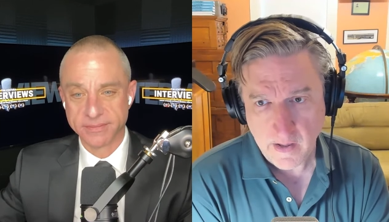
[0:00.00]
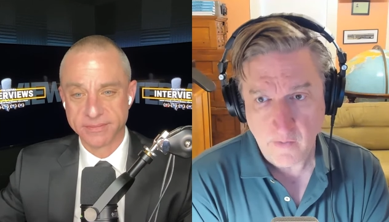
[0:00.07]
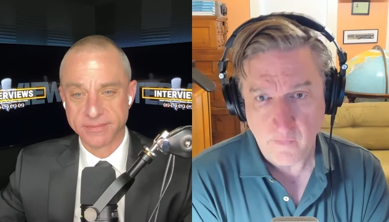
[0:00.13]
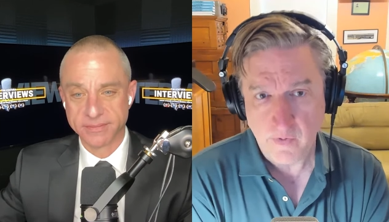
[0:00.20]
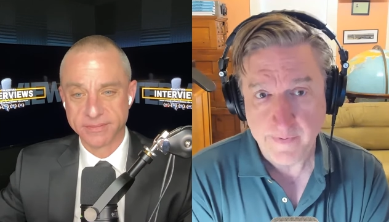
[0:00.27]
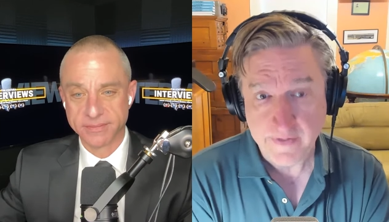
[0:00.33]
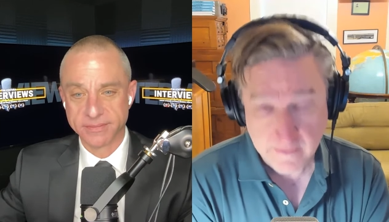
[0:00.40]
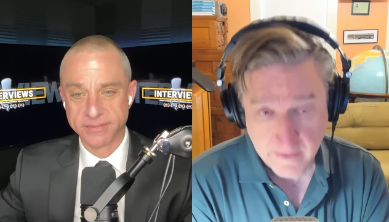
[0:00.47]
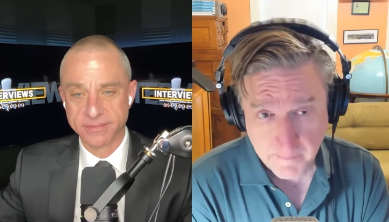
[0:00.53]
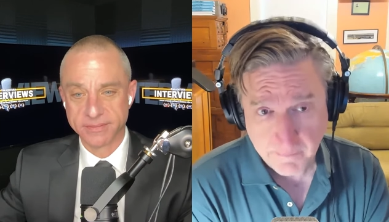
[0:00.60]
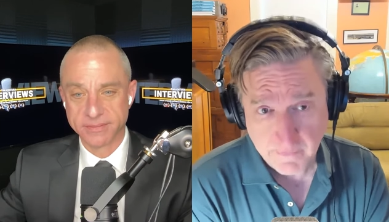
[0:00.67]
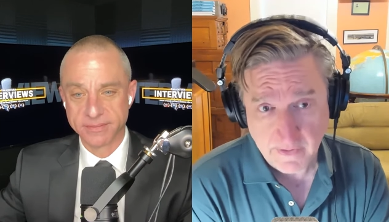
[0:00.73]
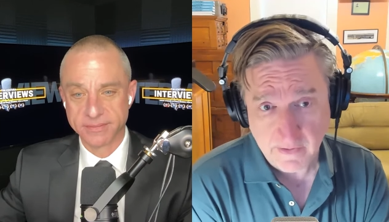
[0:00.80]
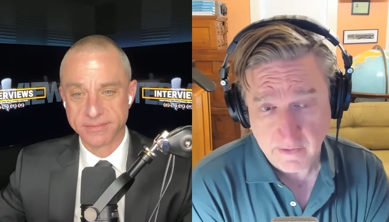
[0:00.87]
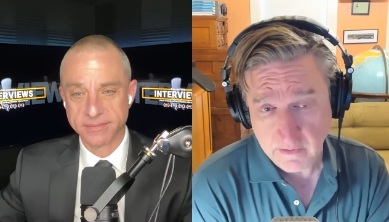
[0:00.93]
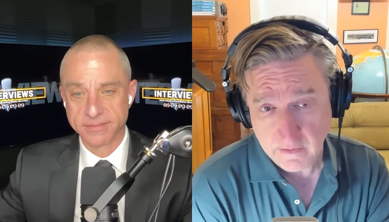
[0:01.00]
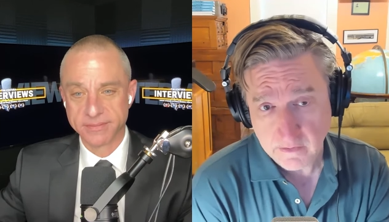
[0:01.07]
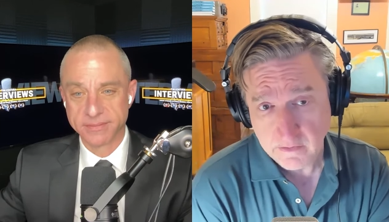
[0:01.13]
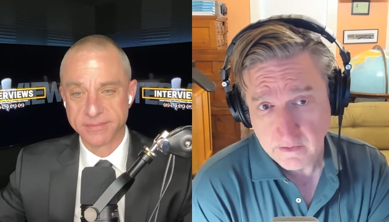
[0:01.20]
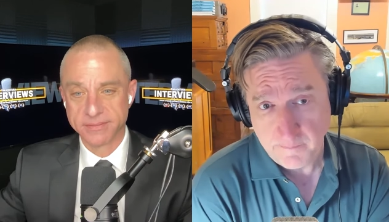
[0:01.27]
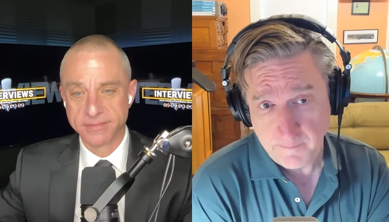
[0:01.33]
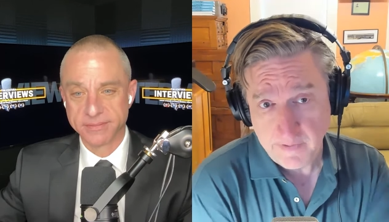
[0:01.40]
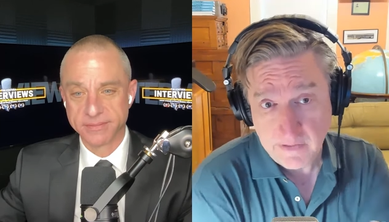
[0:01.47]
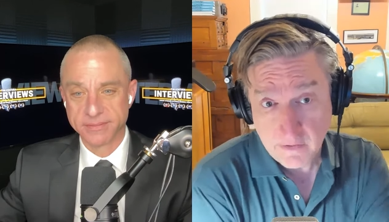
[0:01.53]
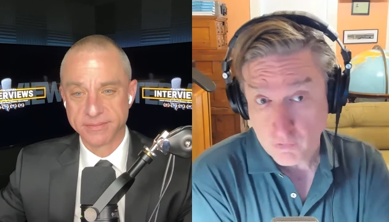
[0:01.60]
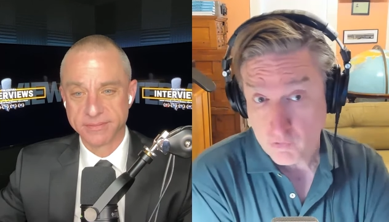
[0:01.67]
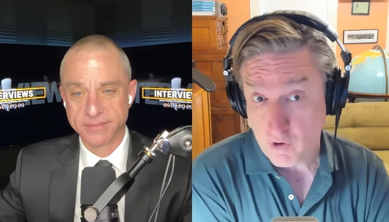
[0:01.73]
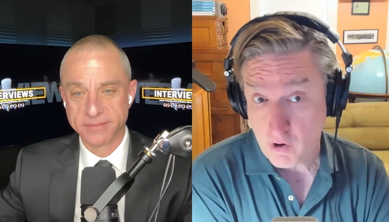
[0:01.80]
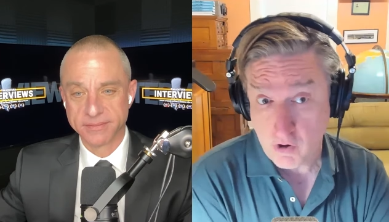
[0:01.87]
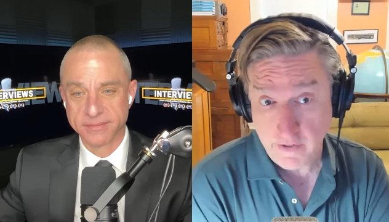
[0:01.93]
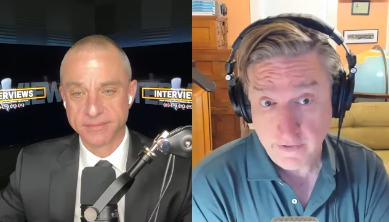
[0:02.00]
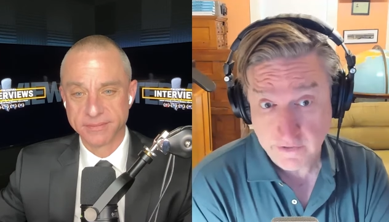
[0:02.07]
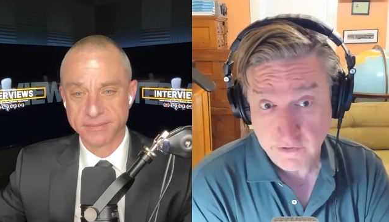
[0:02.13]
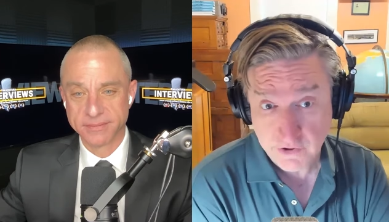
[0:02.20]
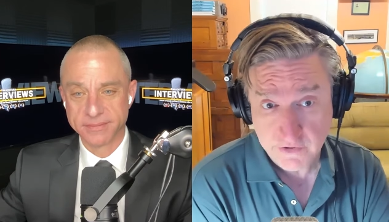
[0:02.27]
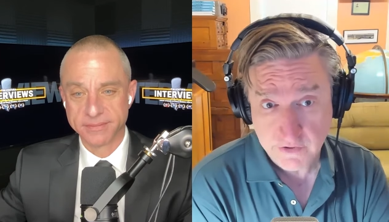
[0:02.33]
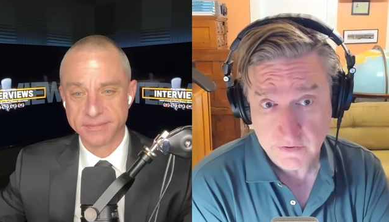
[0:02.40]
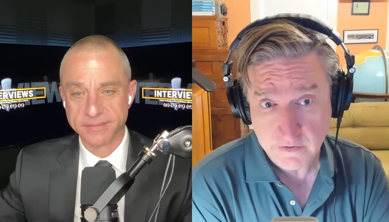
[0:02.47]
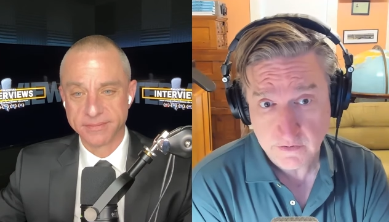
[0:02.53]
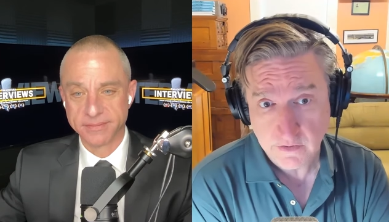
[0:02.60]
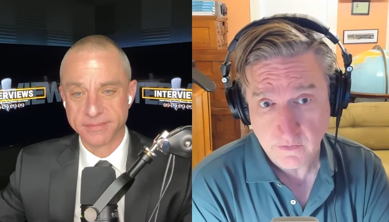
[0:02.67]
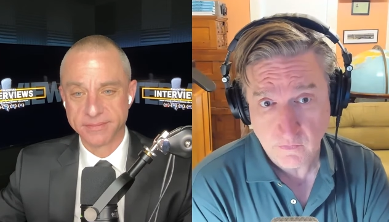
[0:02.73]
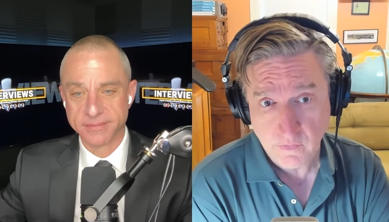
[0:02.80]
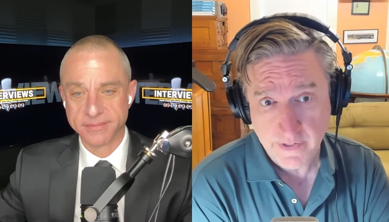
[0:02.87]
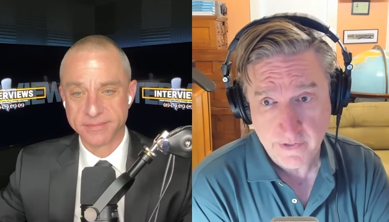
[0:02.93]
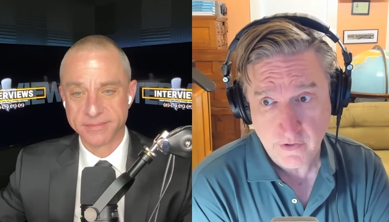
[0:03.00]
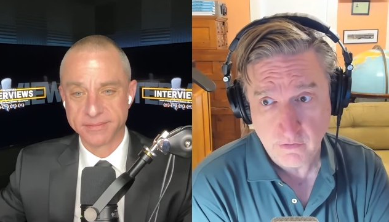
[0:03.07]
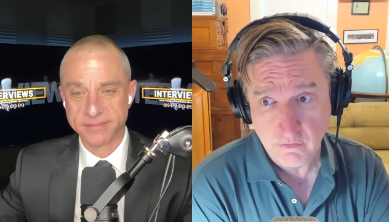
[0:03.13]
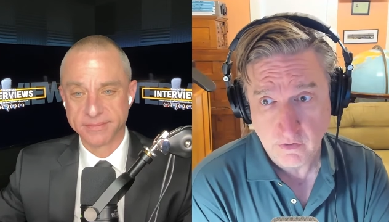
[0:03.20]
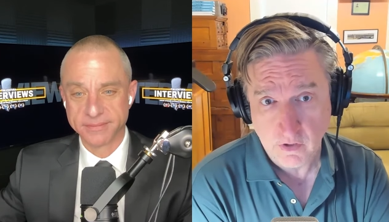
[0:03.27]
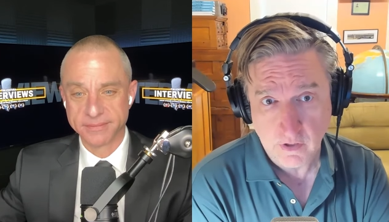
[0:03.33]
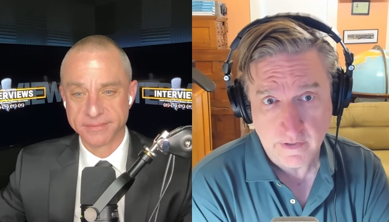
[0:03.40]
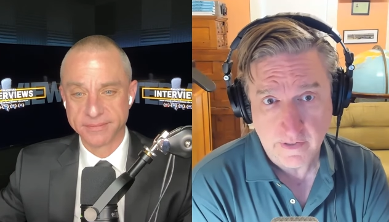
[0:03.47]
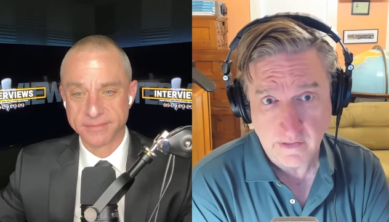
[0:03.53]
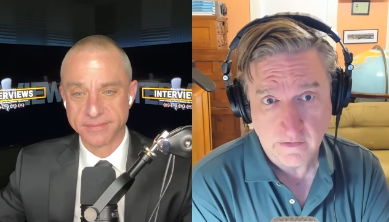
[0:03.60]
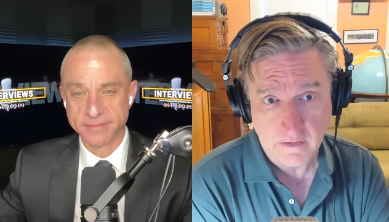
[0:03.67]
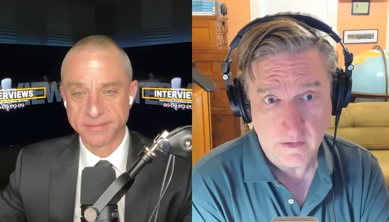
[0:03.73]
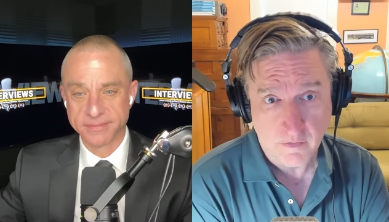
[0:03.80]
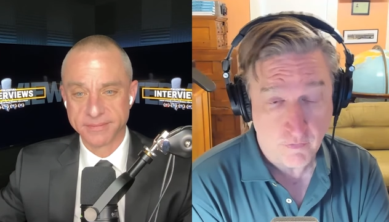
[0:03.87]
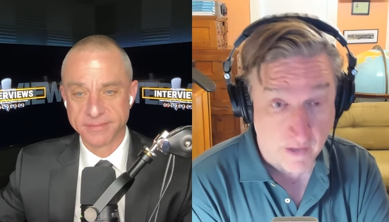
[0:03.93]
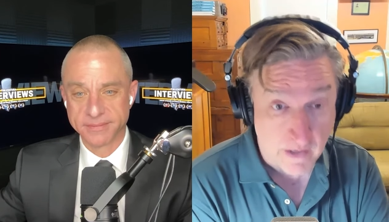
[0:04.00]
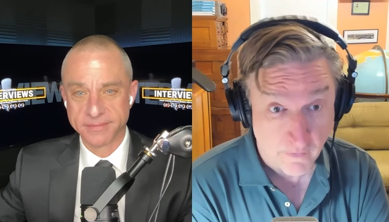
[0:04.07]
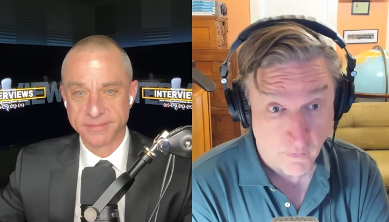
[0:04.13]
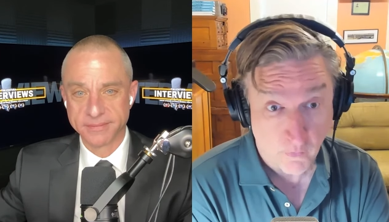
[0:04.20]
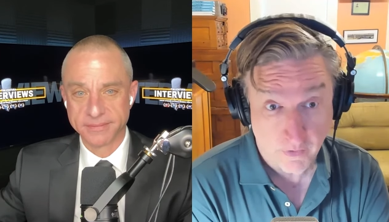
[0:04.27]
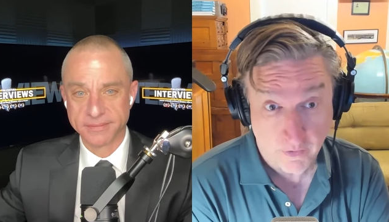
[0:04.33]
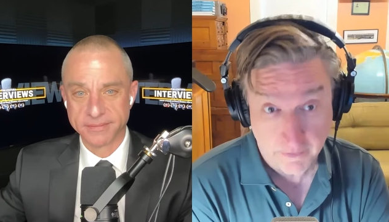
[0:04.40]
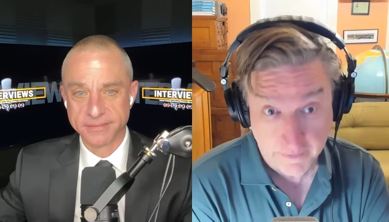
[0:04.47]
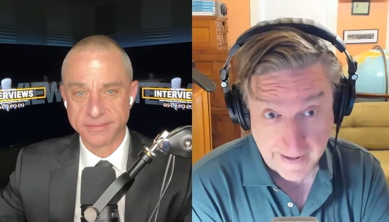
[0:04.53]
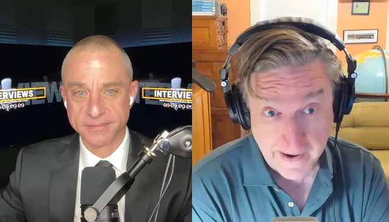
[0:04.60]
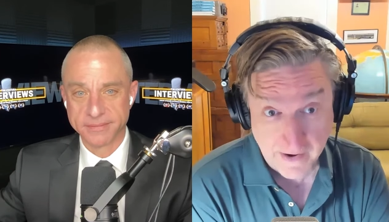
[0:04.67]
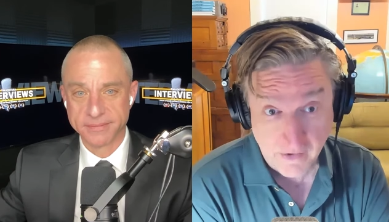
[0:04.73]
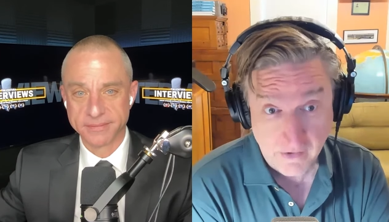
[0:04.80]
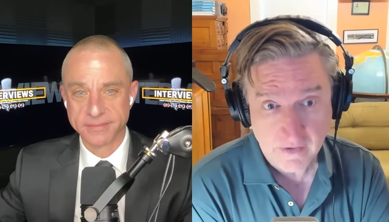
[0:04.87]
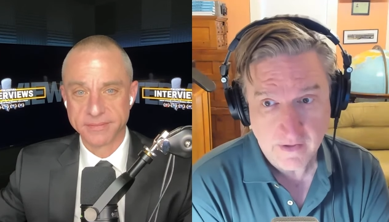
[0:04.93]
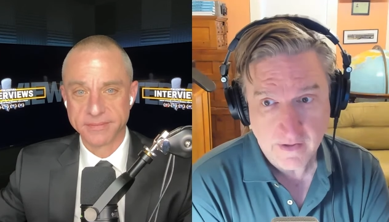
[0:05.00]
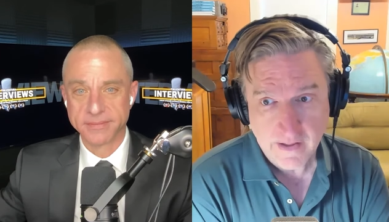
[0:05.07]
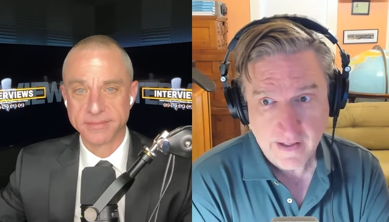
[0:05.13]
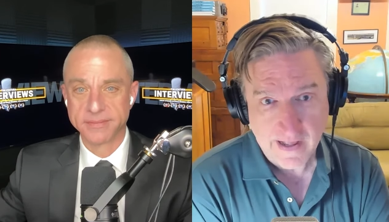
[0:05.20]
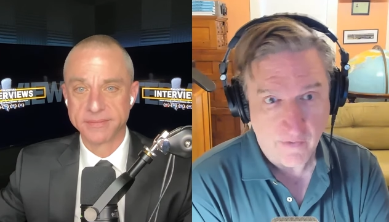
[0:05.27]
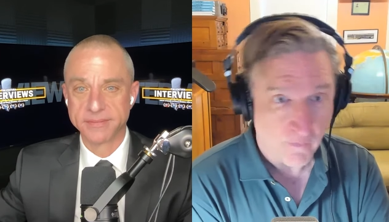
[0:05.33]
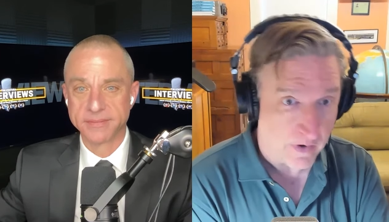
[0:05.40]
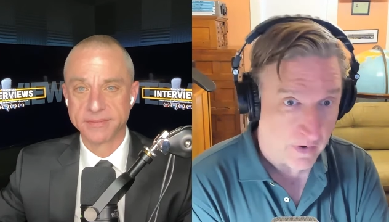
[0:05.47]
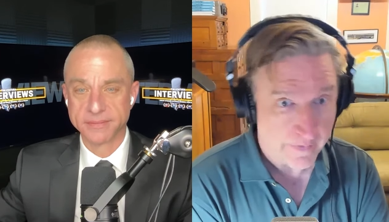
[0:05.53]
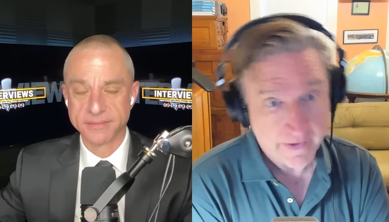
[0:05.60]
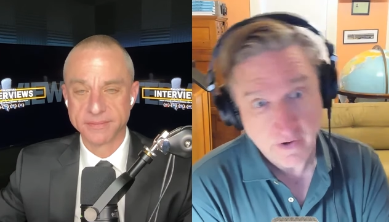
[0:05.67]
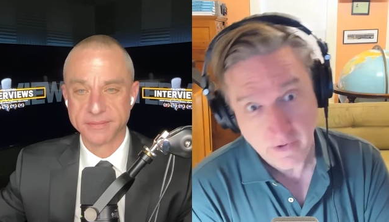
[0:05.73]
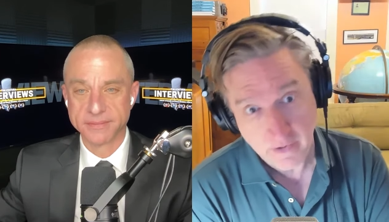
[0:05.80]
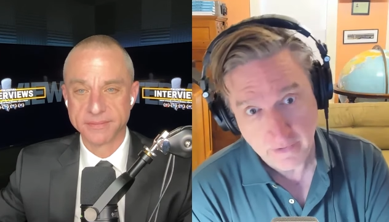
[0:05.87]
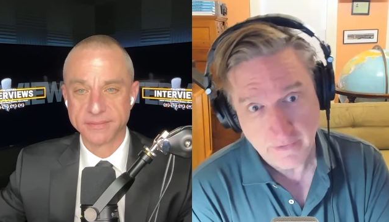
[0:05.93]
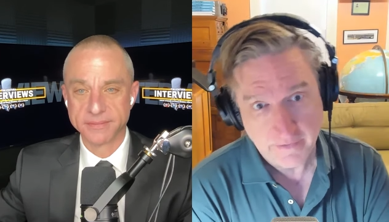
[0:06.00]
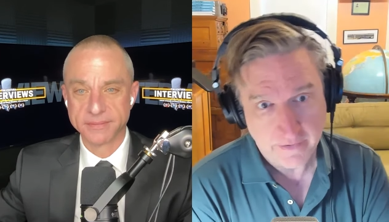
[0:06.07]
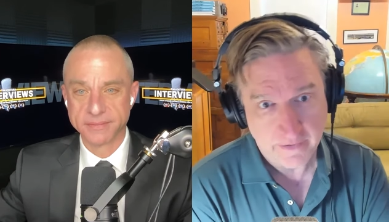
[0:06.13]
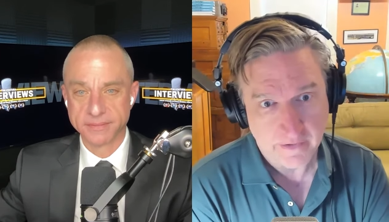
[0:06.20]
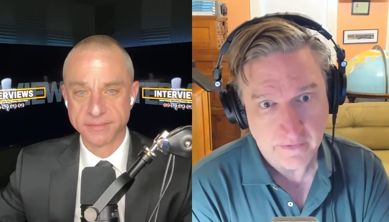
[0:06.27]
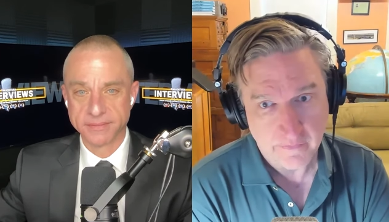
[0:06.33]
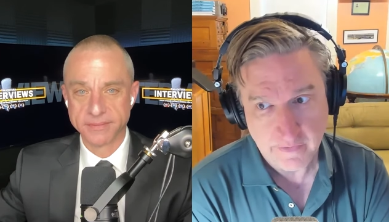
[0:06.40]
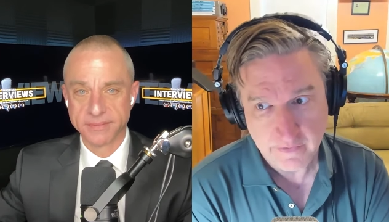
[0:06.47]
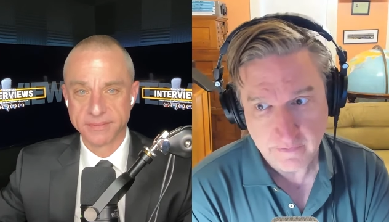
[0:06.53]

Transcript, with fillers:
Speaker 1: it would be tempting to be discouraged when you look at the state of the world now and where we are, you know,